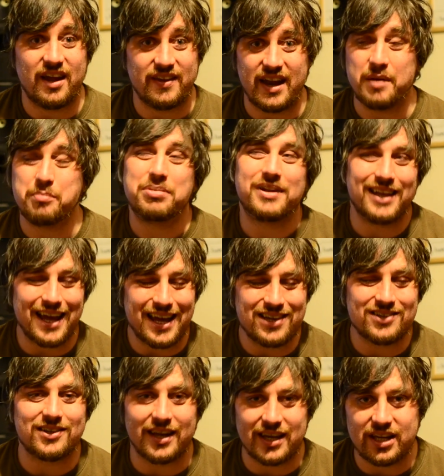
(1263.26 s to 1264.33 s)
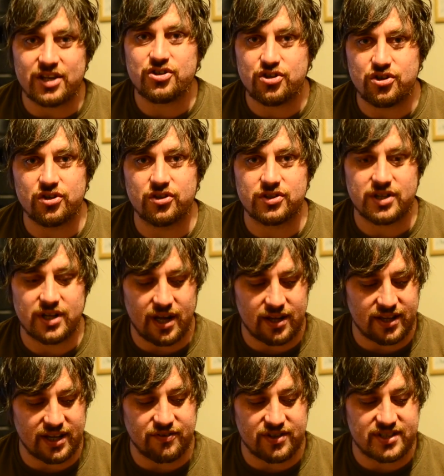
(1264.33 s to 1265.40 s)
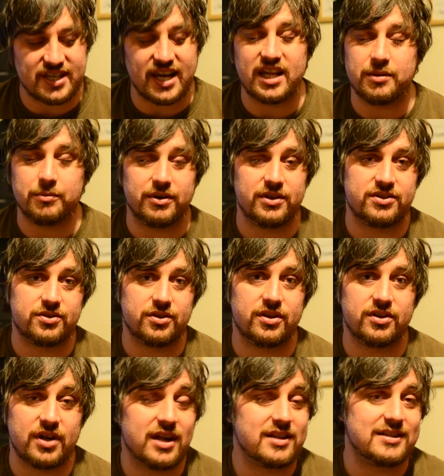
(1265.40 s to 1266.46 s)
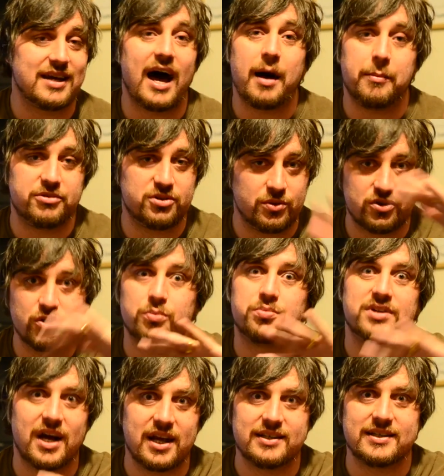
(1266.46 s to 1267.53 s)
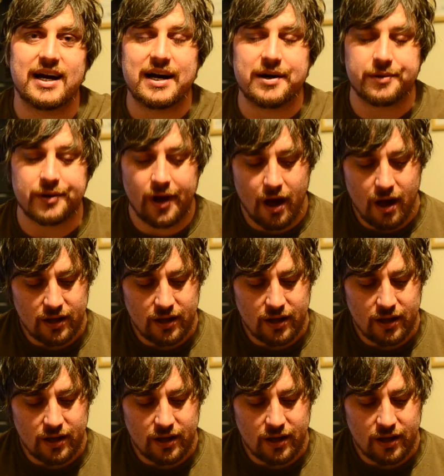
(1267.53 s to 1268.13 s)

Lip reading: and then it plays like it should. I think if you turn them into a tab so it's upside down,